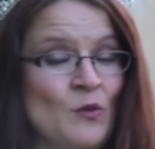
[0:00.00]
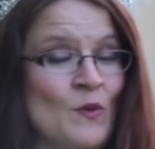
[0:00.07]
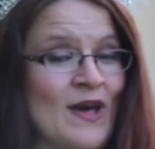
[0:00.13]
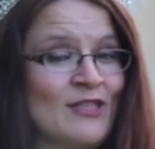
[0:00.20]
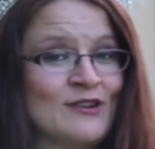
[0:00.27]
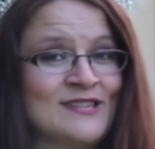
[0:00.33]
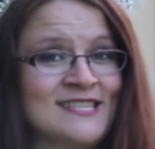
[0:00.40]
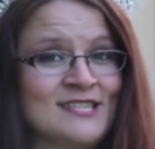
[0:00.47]

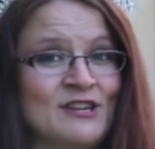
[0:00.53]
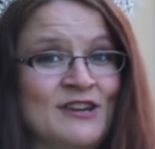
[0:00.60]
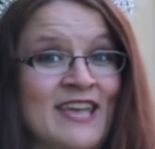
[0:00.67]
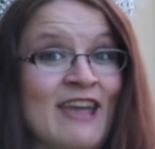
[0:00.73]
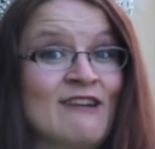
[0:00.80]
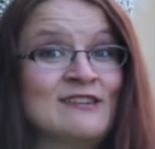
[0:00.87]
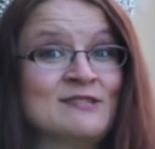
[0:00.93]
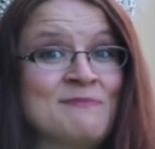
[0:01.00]
Whether it's their
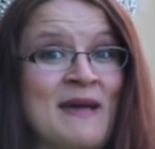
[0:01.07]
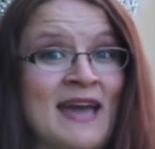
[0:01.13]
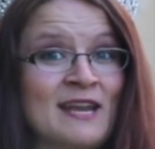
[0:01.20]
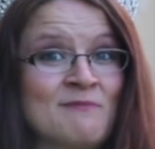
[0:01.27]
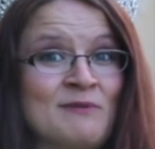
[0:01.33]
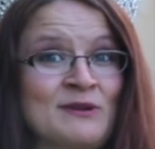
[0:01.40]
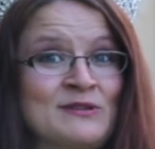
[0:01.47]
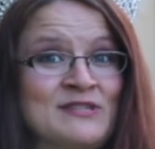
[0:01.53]

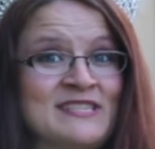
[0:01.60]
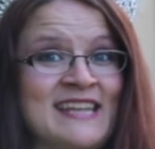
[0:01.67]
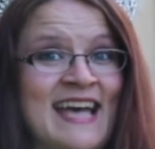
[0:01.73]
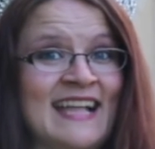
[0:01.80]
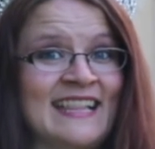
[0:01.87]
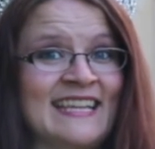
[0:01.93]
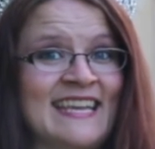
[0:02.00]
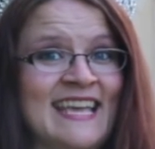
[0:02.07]
charismatic
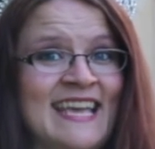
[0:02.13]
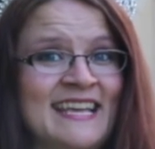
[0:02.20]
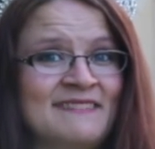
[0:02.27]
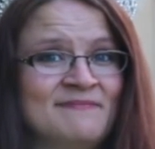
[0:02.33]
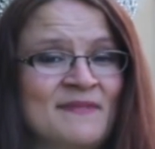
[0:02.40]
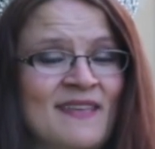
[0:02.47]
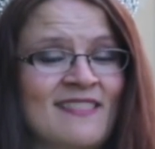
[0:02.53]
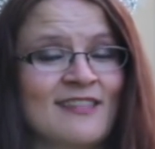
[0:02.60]
personality,
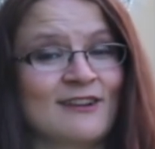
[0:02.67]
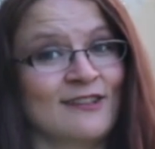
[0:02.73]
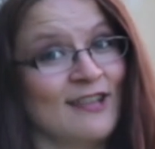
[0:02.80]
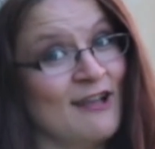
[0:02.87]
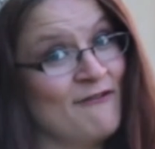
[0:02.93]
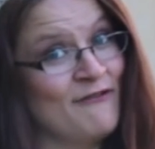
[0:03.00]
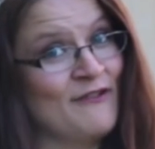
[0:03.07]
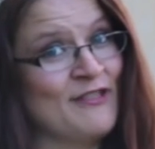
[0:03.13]
their
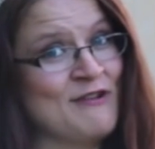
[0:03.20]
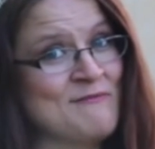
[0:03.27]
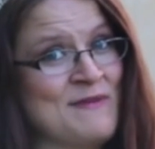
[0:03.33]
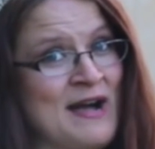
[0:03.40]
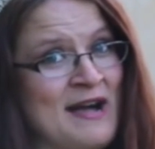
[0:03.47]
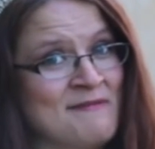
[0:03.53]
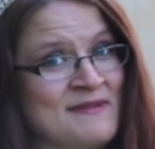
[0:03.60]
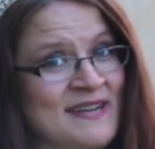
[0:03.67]
love for their
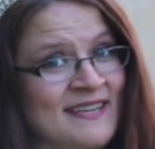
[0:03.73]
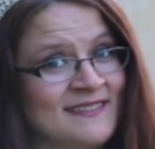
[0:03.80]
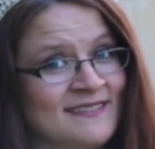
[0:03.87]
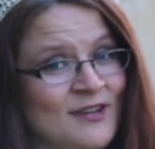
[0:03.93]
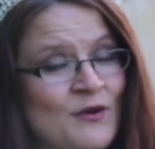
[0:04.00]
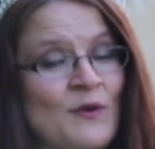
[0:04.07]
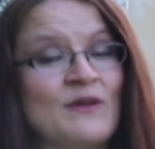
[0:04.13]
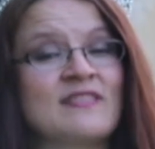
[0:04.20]
mama,
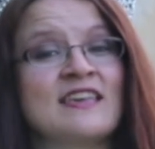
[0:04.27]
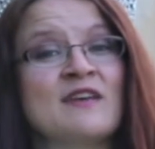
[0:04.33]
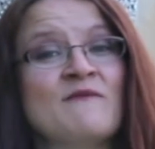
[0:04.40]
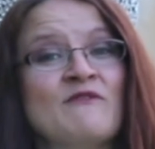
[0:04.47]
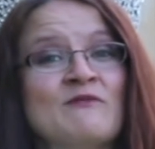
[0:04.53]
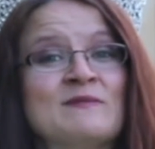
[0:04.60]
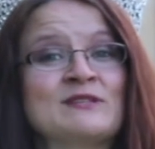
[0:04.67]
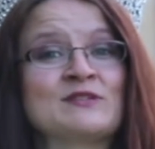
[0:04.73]
or the
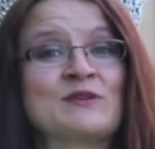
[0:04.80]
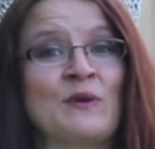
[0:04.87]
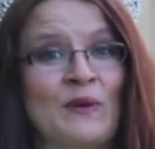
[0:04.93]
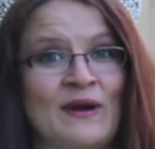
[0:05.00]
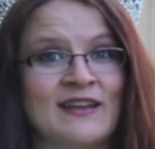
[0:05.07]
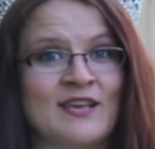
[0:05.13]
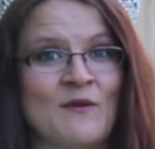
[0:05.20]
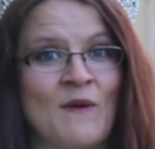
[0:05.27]
infamous
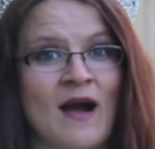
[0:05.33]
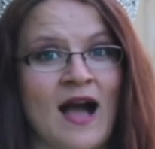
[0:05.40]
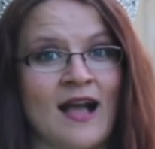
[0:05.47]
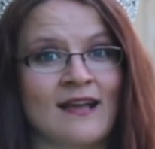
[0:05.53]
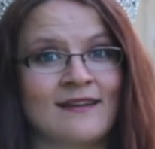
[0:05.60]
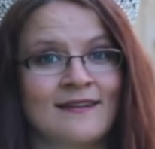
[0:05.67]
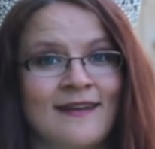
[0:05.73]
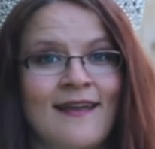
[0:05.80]
corgi walk,